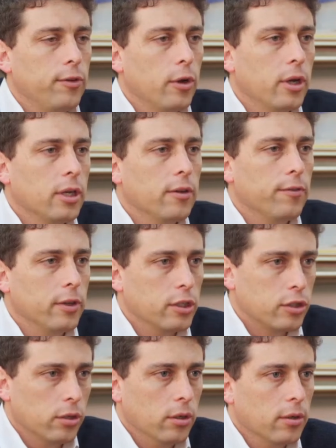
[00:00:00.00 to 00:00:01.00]
you're an
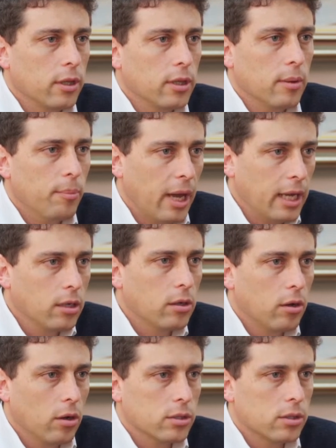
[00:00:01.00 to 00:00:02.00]
individual, then the main
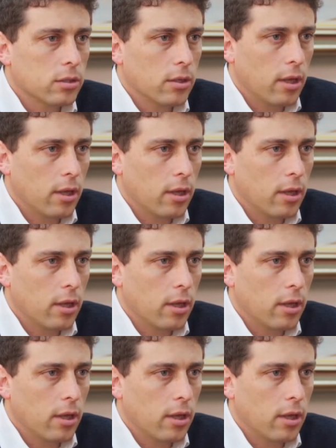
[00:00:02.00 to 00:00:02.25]
cost